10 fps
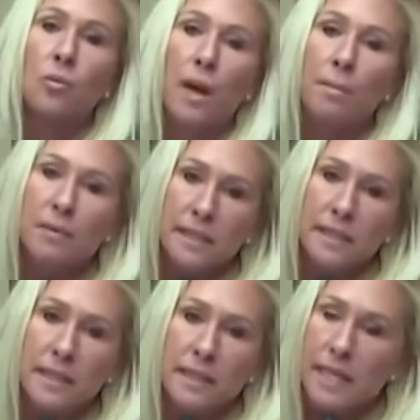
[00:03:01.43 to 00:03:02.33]

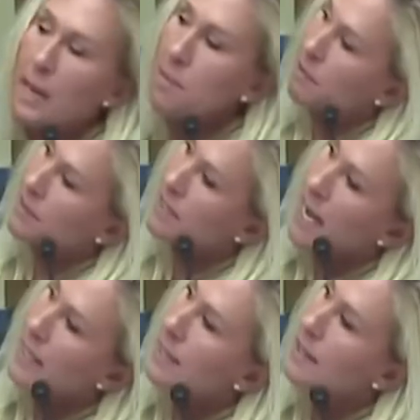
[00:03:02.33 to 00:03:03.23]
represent the type of
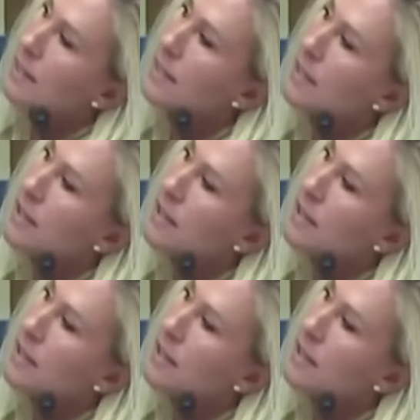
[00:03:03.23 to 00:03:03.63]
science